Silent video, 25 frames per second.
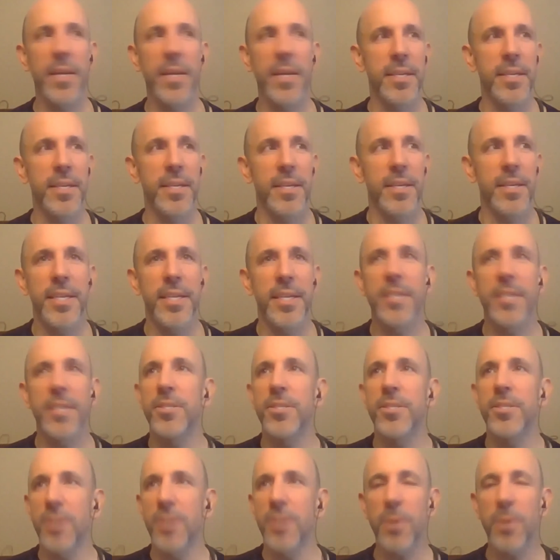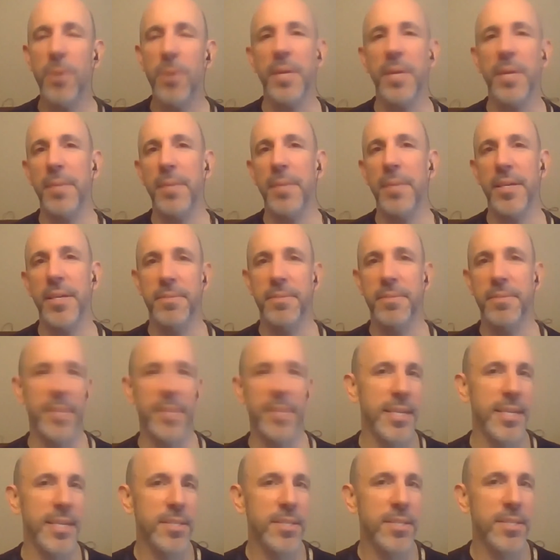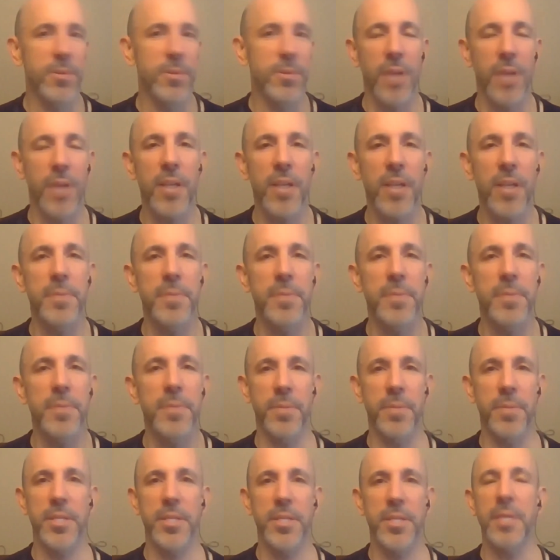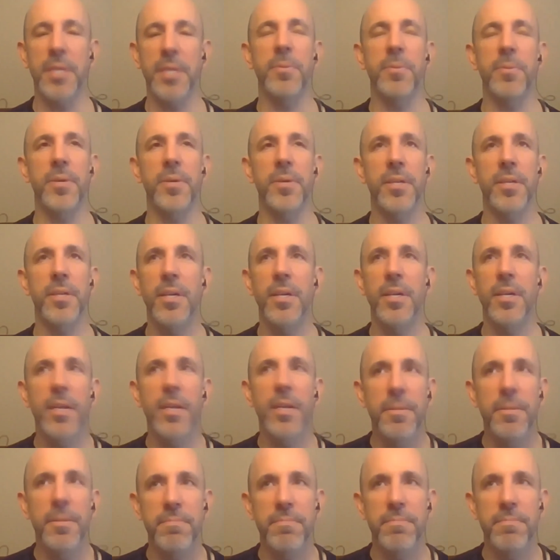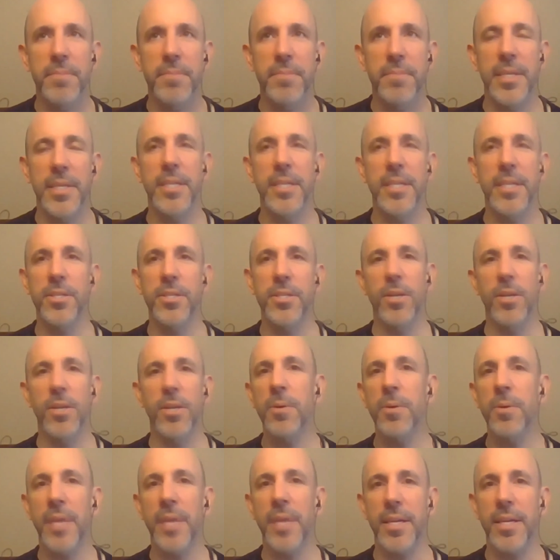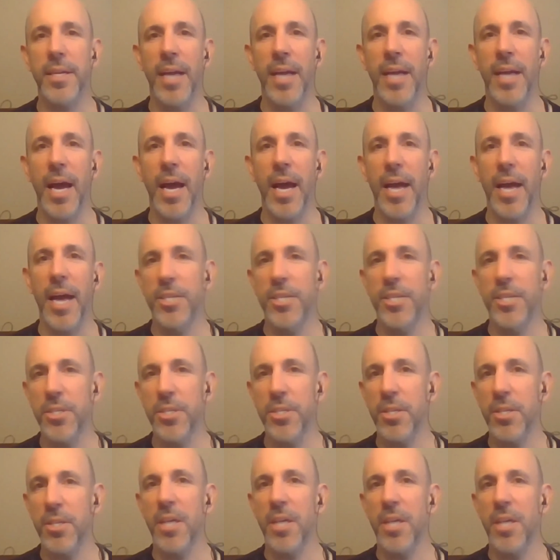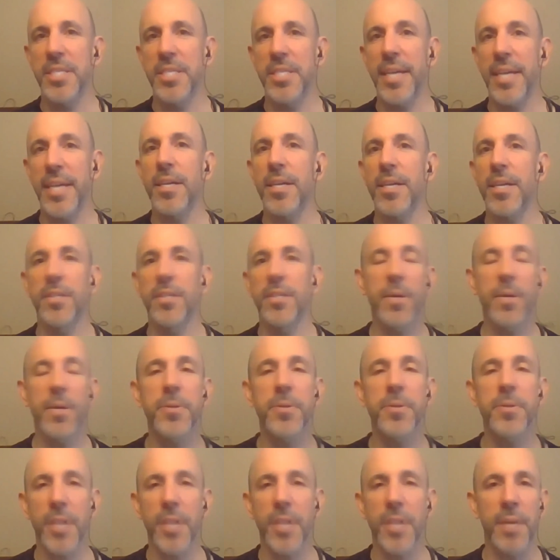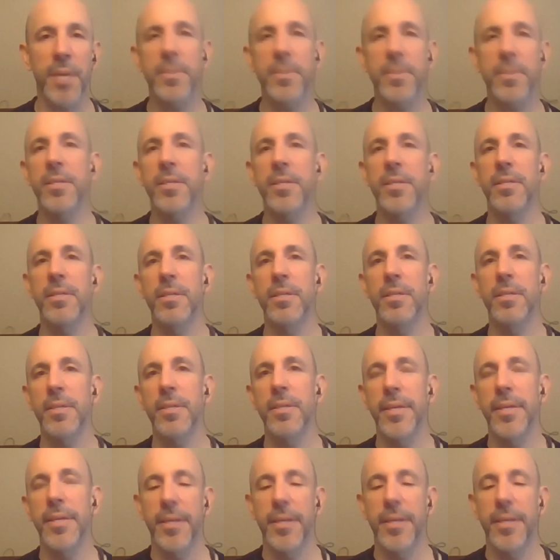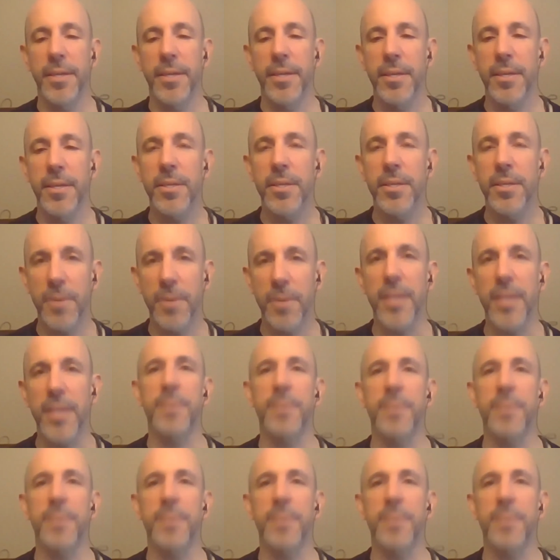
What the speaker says: He doesn't know that my kids don't talk to me too much anymore. He doesn't know that I just lost yet another job. You're right.